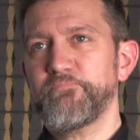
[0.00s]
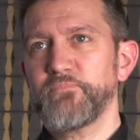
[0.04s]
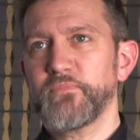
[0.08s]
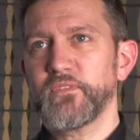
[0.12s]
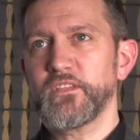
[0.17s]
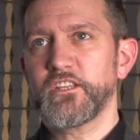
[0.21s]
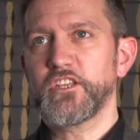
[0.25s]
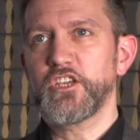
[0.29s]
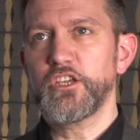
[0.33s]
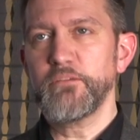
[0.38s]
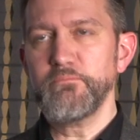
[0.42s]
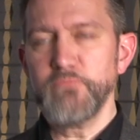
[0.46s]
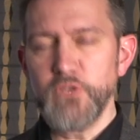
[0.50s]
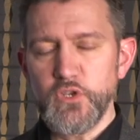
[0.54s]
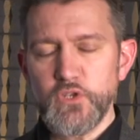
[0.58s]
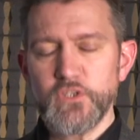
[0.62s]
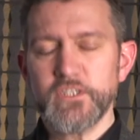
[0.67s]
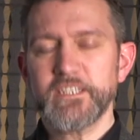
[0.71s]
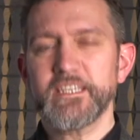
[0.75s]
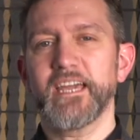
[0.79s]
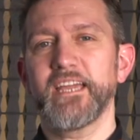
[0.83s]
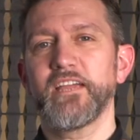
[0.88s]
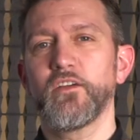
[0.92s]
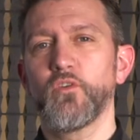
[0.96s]

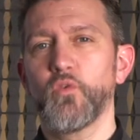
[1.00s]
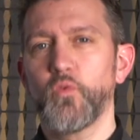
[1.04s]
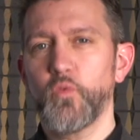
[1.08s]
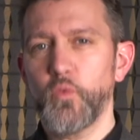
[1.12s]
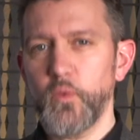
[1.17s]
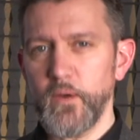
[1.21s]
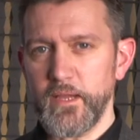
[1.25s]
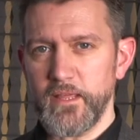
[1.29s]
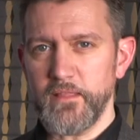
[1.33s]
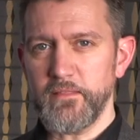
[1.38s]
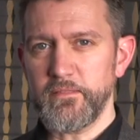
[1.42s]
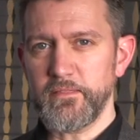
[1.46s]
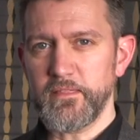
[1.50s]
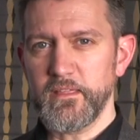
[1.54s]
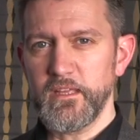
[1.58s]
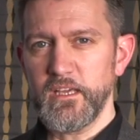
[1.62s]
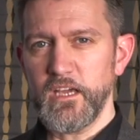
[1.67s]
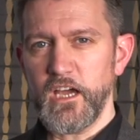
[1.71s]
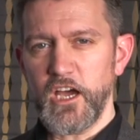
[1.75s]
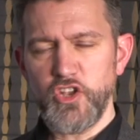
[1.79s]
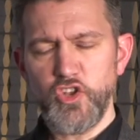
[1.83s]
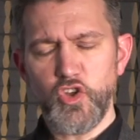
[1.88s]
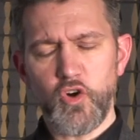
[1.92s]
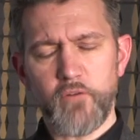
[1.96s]
communicate with
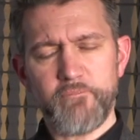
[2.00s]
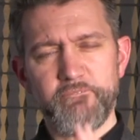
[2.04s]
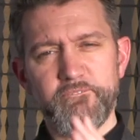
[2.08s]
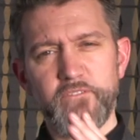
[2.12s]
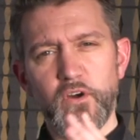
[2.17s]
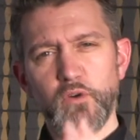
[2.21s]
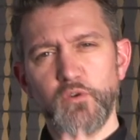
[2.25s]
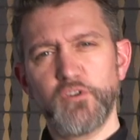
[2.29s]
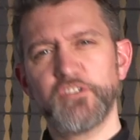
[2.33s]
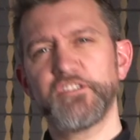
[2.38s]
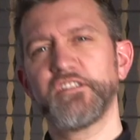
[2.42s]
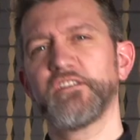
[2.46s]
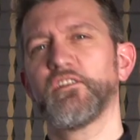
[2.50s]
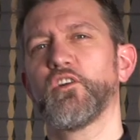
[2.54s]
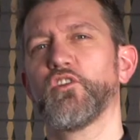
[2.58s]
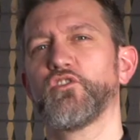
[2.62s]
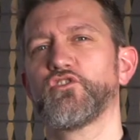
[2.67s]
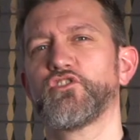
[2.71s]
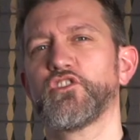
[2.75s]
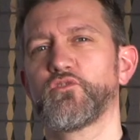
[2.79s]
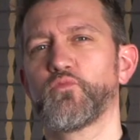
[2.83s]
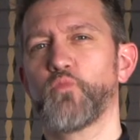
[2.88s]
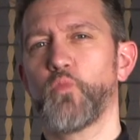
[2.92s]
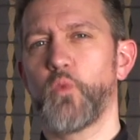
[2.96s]
and not focusing on
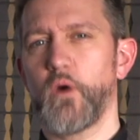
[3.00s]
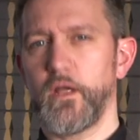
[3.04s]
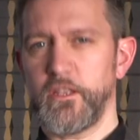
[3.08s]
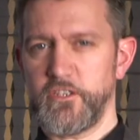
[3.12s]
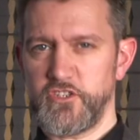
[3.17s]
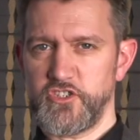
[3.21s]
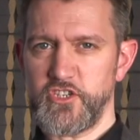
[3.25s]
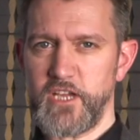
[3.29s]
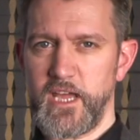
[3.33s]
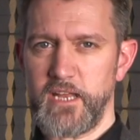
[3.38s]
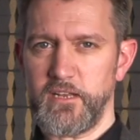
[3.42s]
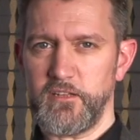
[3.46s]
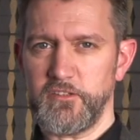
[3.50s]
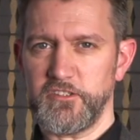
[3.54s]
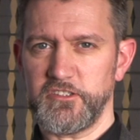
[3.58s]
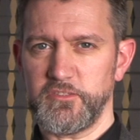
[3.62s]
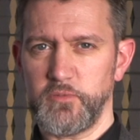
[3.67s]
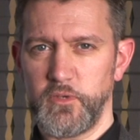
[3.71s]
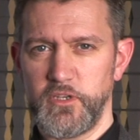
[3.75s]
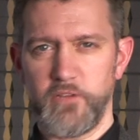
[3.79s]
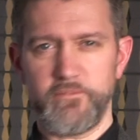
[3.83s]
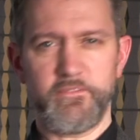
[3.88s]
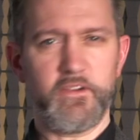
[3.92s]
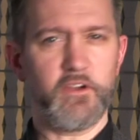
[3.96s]
just one channel. So
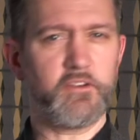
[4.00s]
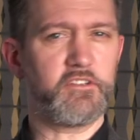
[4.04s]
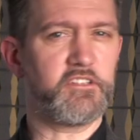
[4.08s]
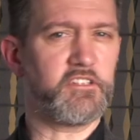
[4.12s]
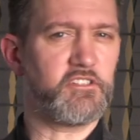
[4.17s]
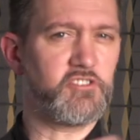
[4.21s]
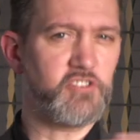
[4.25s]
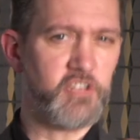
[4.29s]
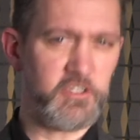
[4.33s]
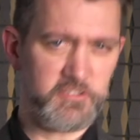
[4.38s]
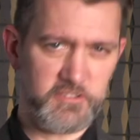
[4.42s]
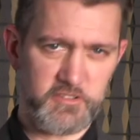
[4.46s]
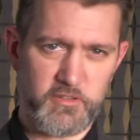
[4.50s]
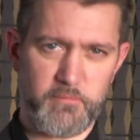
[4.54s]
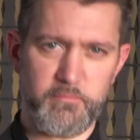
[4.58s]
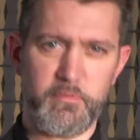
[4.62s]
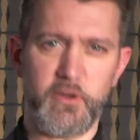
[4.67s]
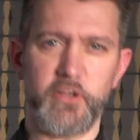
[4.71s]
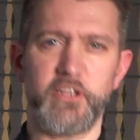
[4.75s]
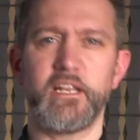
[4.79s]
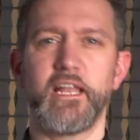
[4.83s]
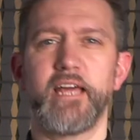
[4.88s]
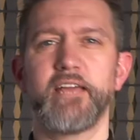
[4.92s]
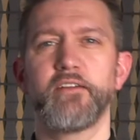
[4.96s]
we're not focusing just on
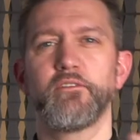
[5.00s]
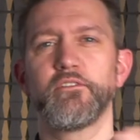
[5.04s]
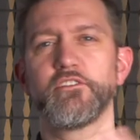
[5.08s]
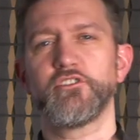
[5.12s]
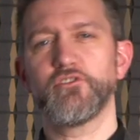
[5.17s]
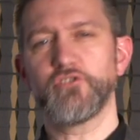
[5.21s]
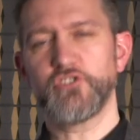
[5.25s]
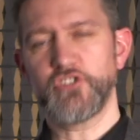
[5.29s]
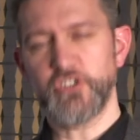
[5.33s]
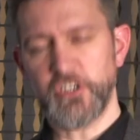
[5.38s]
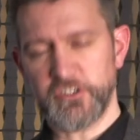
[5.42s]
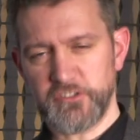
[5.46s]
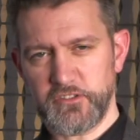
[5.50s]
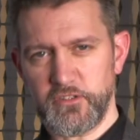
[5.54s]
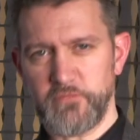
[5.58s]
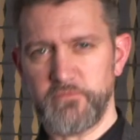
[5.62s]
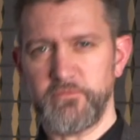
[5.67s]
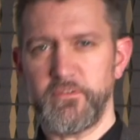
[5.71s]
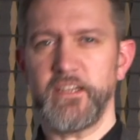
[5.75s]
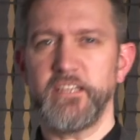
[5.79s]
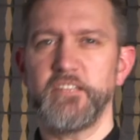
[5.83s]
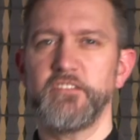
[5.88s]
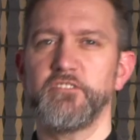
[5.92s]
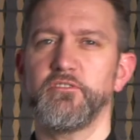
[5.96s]
body language or just on
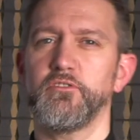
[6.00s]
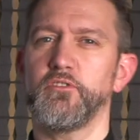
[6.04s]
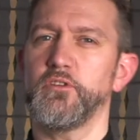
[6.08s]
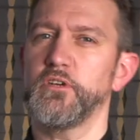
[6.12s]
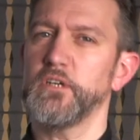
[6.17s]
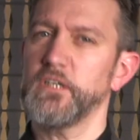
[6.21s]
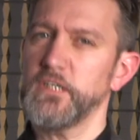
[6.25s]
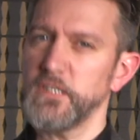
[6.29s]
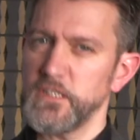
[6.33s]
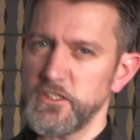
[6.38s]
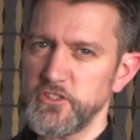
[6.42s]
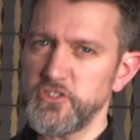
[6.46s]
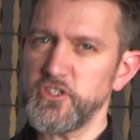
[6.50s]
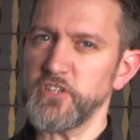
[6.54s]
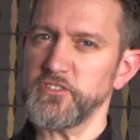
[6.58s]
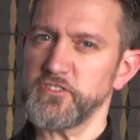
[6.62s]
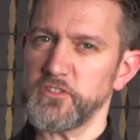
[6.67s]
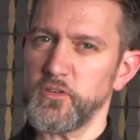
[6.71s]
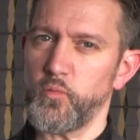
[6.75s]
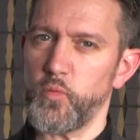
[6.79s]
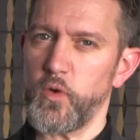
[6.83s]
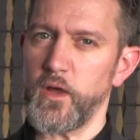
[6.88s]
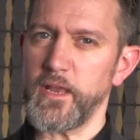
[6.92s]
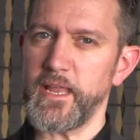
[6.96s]
face or just
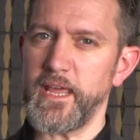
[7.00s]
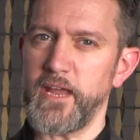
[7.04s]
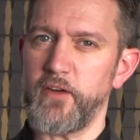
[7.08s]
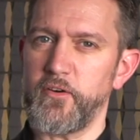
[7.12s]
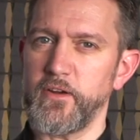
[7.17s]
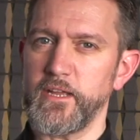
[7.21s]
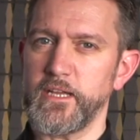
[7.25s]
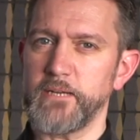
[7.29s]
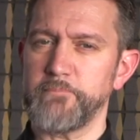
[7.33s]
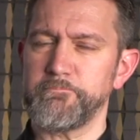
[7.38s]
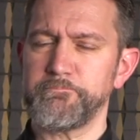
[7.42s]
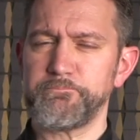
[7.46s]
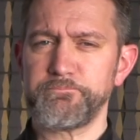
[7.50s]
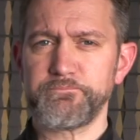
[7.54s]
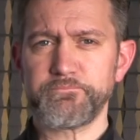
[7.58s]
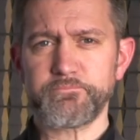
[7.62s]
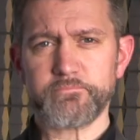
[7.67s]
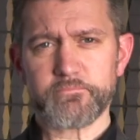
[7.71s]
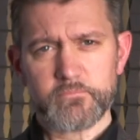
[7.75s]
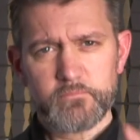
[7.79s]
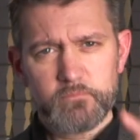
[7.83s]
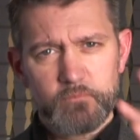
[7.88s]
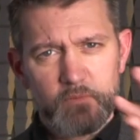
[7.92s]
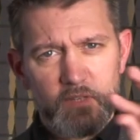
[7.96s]
on one area.
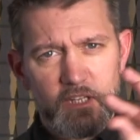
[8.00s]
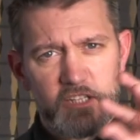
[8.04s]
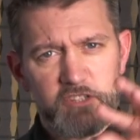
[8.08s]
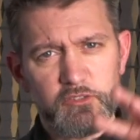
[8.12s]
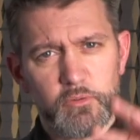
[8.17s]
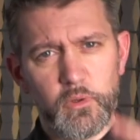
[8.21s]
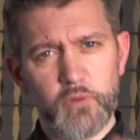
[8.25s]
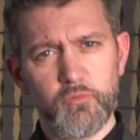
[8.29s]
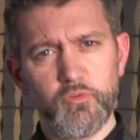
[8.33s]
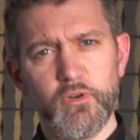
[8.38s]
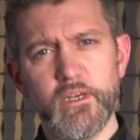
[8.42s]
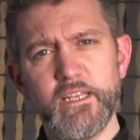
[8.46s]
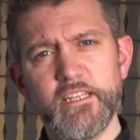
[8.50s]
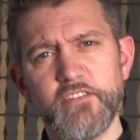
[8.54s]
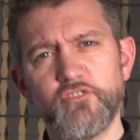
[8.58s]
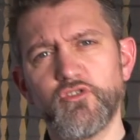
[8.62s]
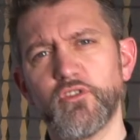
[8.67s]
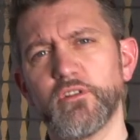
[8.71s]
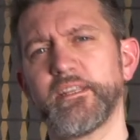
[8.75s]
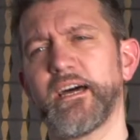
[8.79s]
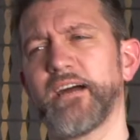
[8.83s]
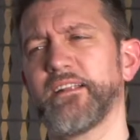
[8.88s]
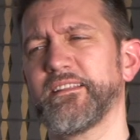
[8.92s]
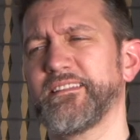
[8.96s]
So we'll really
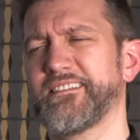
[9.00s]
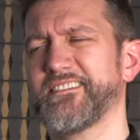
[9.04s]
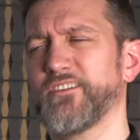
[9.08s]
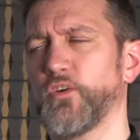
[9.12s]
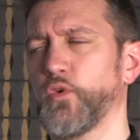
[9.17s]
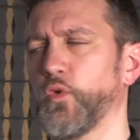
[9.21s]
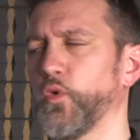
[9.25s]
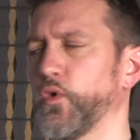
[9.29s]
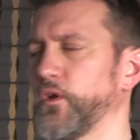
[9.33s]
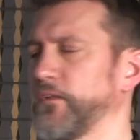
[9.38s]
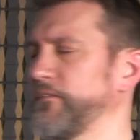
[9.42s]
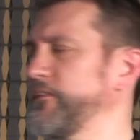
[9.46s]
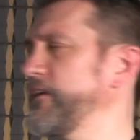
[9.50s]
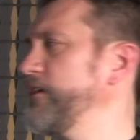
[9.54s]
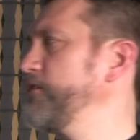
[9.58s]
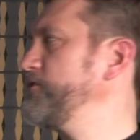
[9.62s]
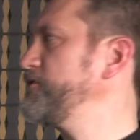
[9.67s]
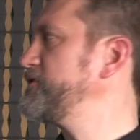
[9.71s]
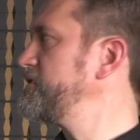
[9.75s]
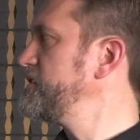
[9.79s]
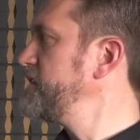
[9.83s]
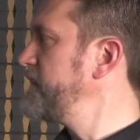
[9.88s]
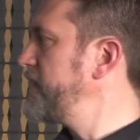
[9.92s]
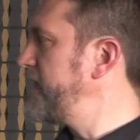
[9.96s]
drill down into all of
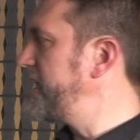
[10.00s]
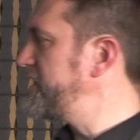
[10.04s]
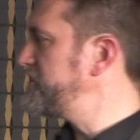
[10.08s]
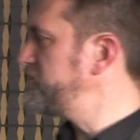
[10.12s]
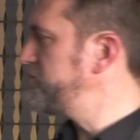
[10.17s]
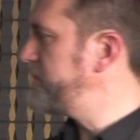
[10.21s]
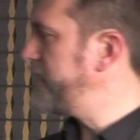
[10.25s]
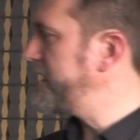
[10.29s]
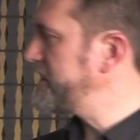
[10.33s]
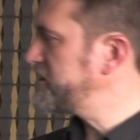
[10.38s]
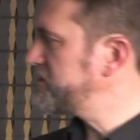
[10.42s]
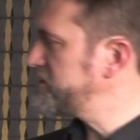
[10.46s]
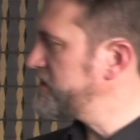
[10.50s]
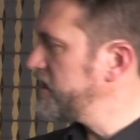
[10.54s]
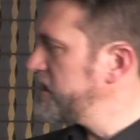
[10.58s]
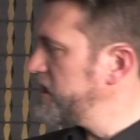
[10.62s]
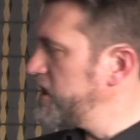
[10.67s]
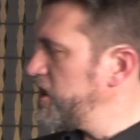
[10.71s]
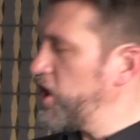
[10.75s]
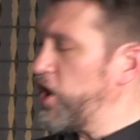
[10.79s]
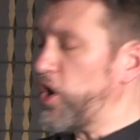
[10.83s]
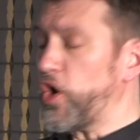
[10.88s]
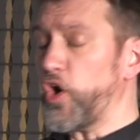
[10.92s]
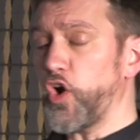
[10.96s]
those aspects
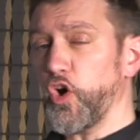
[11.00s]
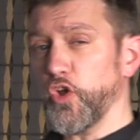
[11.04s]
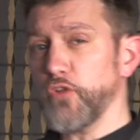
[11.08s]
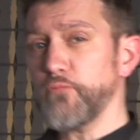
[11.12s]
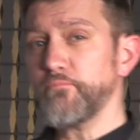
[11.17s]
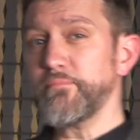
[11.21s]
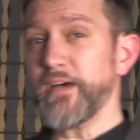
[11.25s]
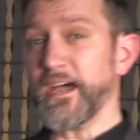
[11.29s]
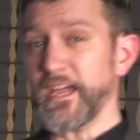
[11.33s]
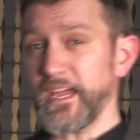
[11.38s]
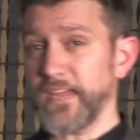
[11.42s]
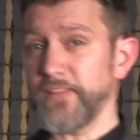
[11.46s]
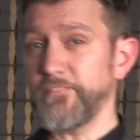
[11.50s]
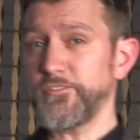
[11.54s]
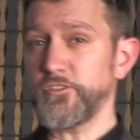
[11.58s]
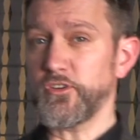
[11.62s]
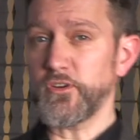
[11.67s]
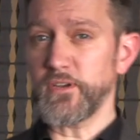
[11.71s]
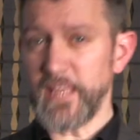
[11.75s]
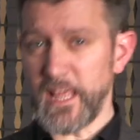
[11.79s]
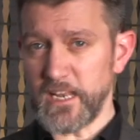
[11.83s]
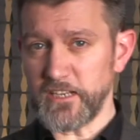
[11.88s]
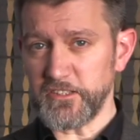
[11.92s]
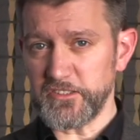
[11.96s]
on behaviour
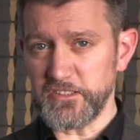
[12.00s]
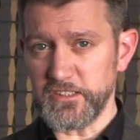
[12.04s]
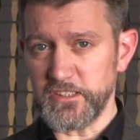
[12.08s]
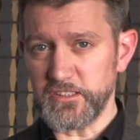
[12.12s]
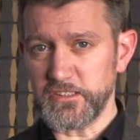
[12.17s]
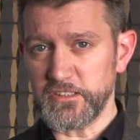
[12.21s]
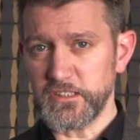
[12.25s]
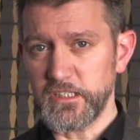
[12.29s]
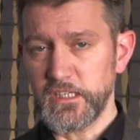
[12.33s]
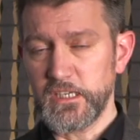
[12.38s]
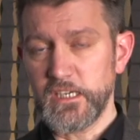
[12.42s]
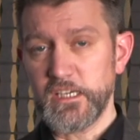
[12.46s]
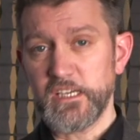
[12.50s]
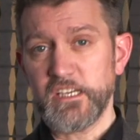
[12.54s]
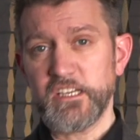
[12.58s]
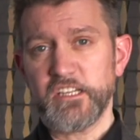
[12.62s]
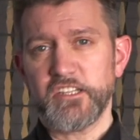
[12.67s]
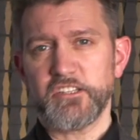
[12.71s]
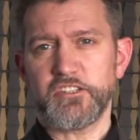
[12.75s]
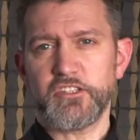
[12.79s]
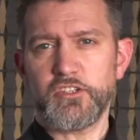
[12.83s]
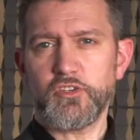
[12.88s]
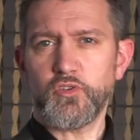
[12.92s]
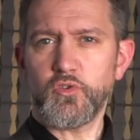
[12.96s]
analysis.
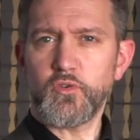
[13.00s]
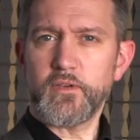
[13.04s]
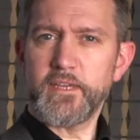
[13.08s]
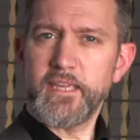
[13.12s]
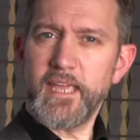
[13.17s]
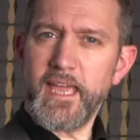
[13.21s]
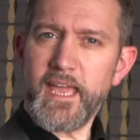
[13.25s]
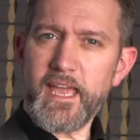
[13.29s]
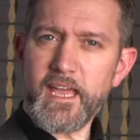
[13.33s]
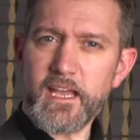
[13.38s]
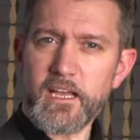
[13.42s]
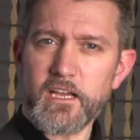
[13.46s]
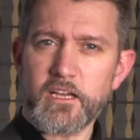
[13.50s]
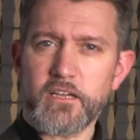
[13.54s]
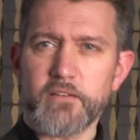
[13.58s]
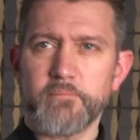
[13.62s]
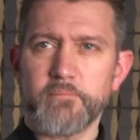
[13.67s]
So you'll get,